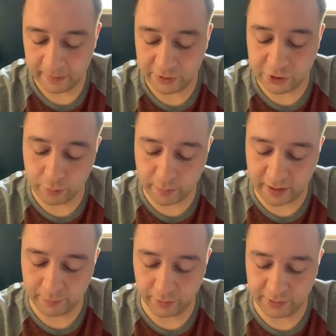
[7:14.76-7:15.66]
The two
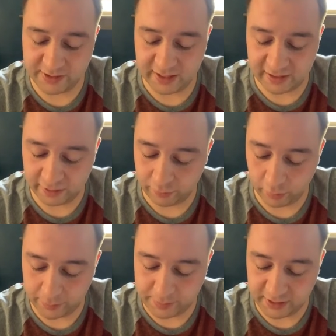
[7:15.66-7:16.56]
men, both Italian, had
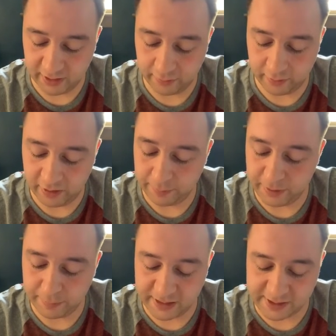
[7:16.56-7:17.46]
grown up together and had
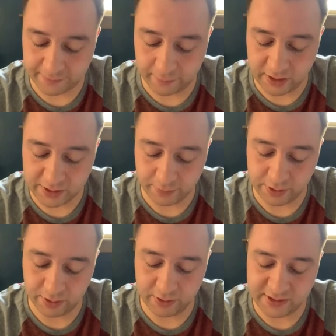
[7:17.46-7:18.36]
been best friends for
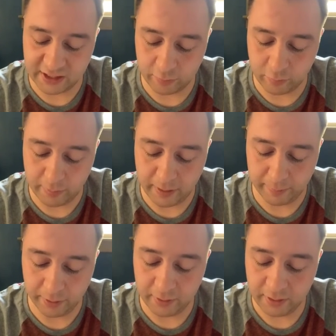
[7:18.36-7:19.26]
as long as they could
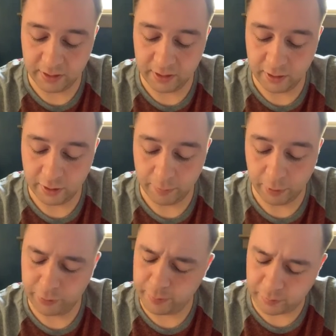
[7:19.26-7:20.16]
remember.
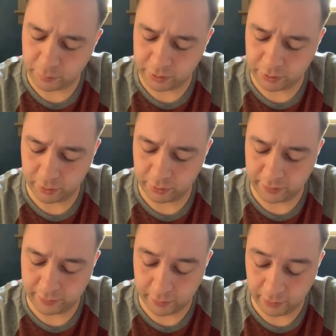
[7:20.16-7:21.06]
Both men were in their
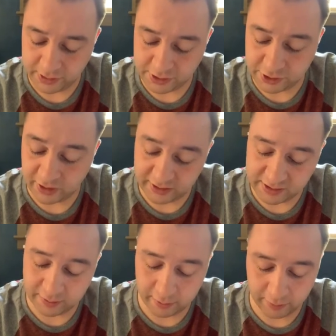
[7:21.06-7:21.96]
early 30s,
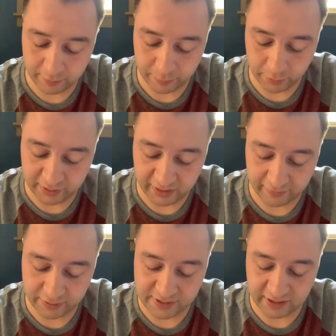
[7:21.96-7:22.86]
Johnny's 30th birthday
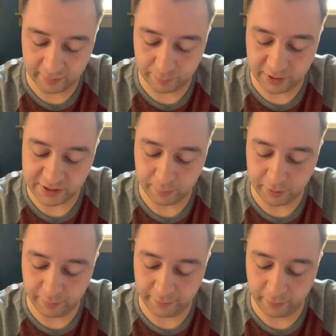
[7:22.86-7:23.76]
having taken place a
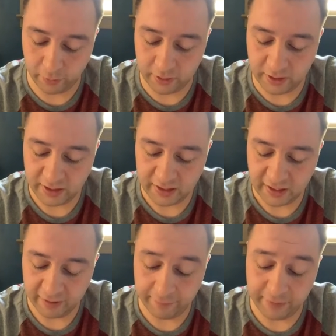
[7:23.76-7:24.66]
month before,
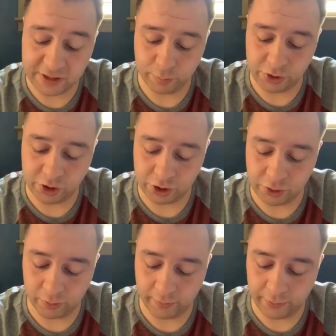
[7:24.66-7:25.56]
and Vincent was just
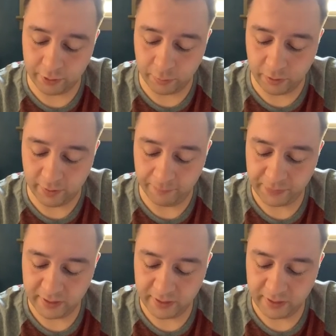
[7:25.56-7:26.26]
short of 31.